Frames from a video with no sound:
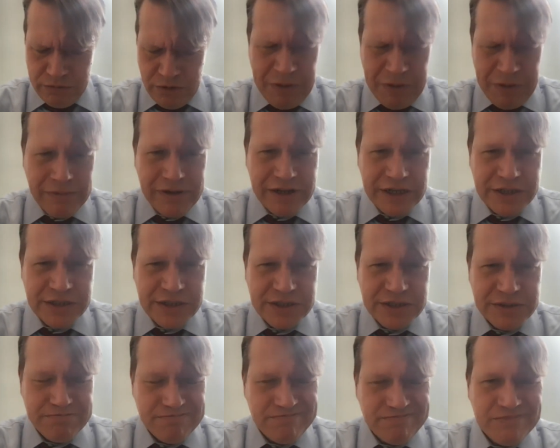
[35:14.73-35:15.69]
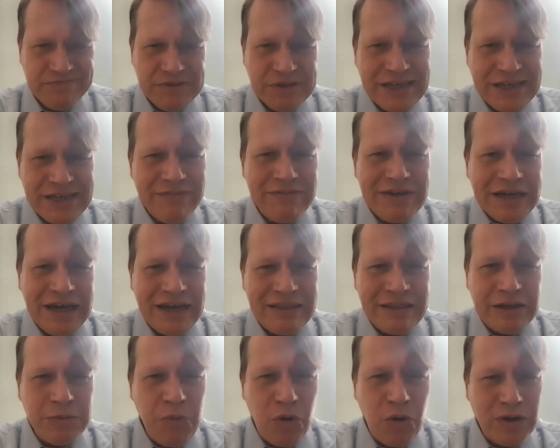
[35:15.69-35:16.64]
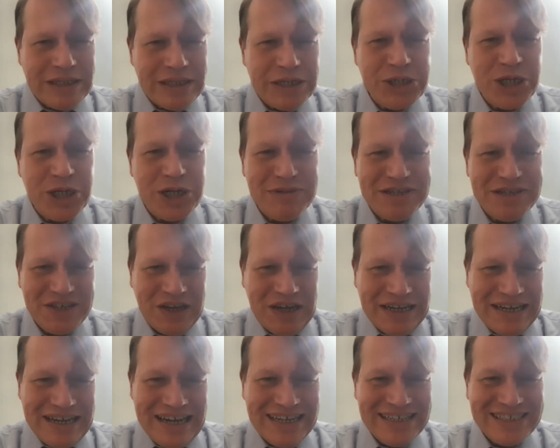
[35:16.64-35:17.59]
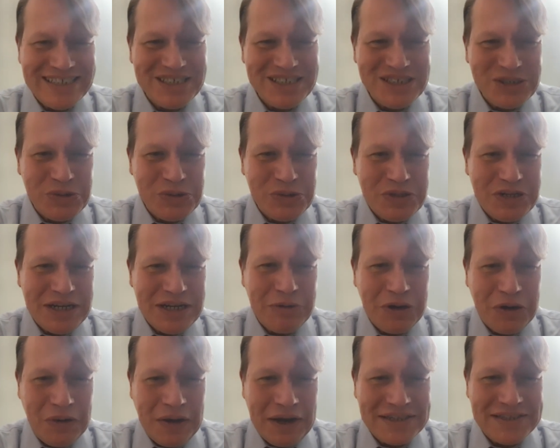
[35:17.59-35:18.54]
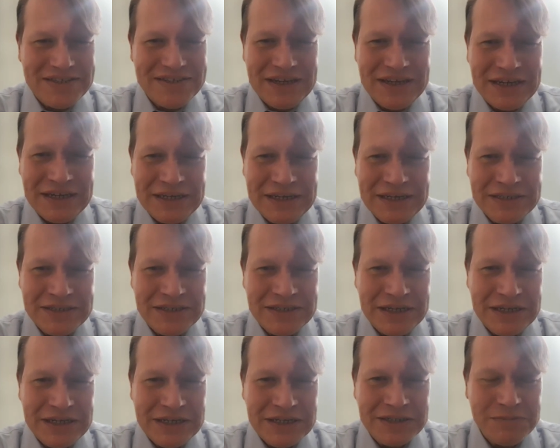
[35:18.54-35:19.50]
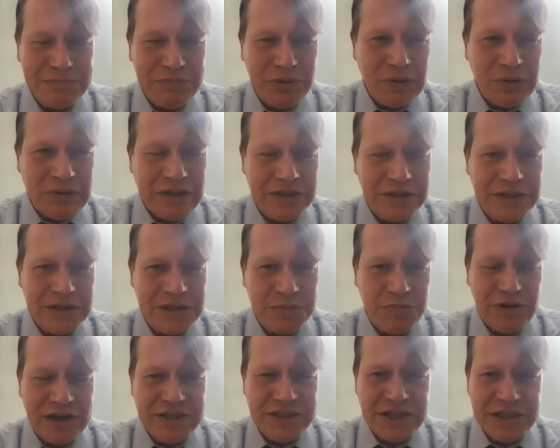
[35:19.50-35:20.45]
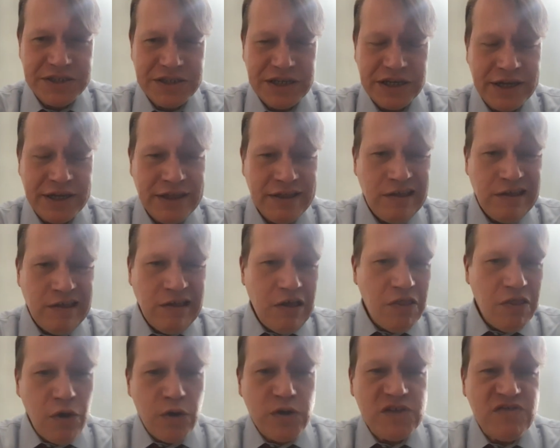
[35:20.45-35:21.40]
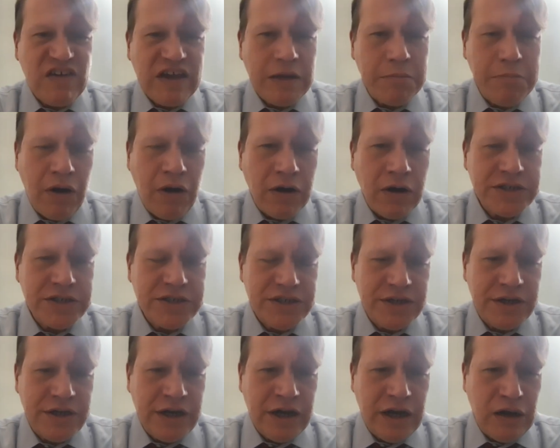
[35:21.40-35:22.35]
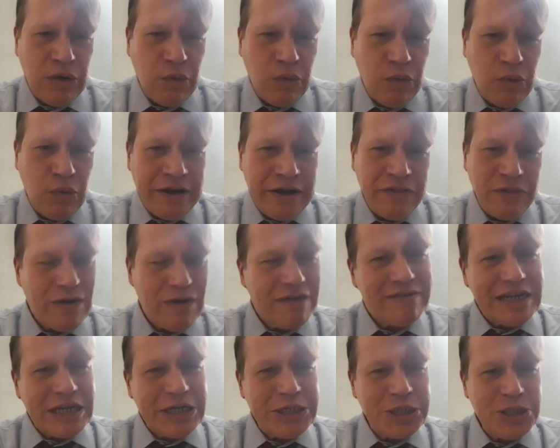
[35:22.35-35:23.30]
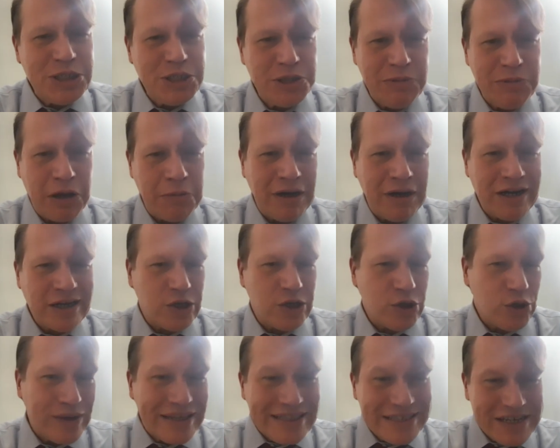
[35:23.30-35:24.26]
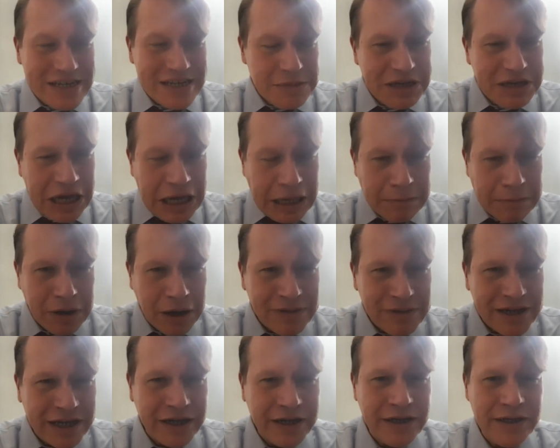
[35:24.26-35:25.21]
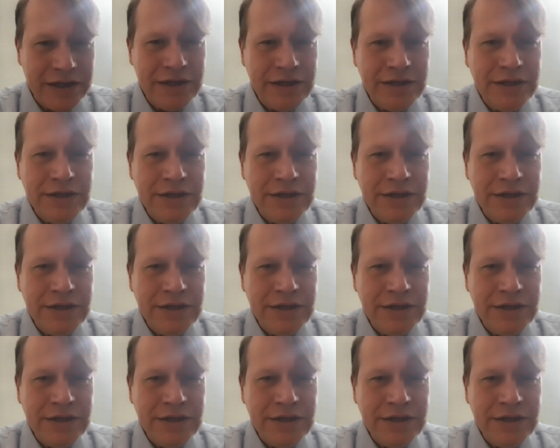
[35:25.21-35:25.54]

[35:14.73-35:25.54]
Republicans giving a little more legitimacy, I guess, to the Democrats and Bill Clinton's presidency. Those fell apart when the revelations about Monica Lewinsky became public.